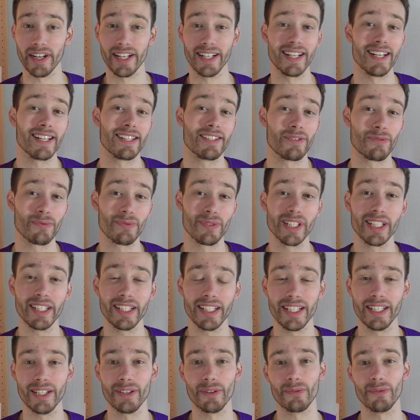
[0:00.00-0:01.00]
and that's
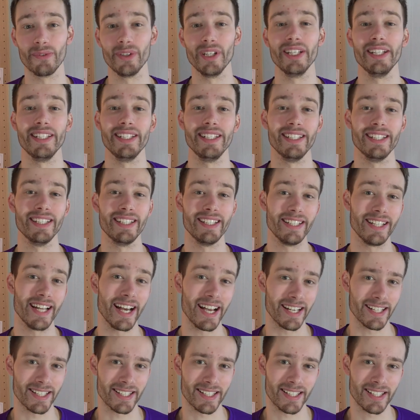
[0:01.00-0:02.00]
really, really
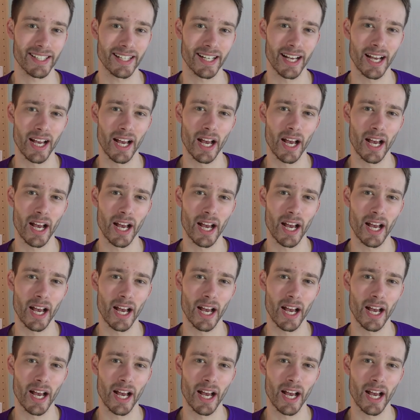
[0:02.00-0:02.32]
nice.